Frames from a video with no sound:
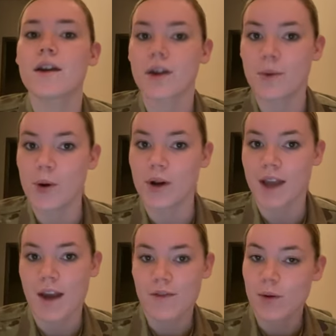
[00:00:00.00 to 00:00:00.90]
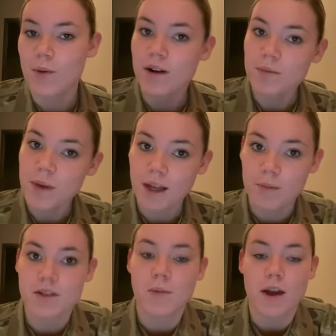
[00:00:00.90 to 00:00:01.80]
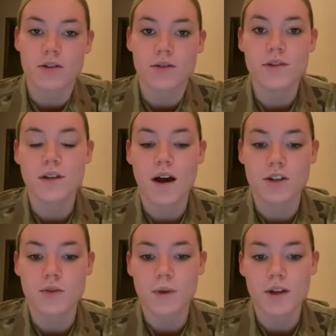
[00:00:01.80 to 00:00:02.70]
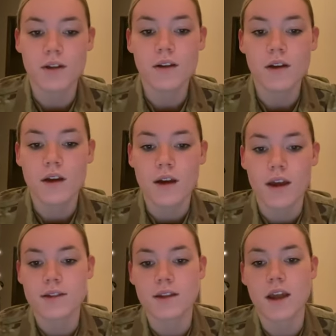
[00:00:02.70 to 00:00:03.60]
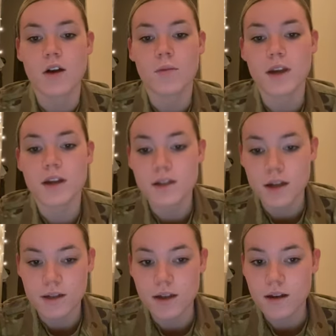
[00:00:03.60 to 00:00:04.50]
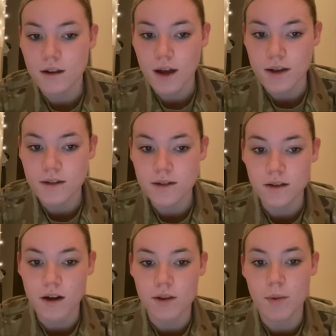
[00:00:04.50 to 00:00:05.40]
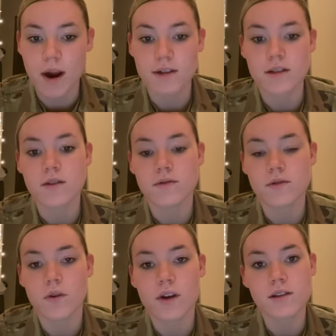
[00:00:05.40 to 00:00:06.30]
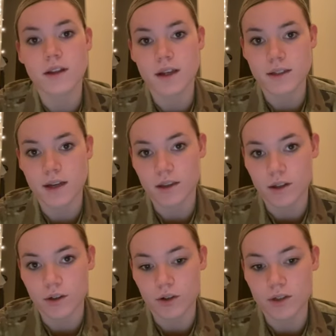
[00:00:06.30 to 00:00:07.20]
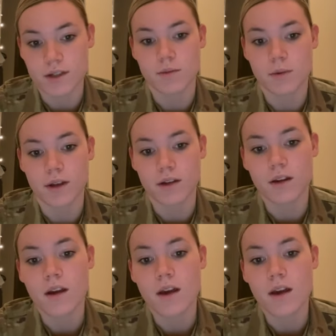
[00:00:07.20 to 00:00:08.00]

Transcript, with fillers: Good morning, everyone. My name is Specialist Kotchman, and today I'll be conducting a class on the practice of noise, light, and litter discipline.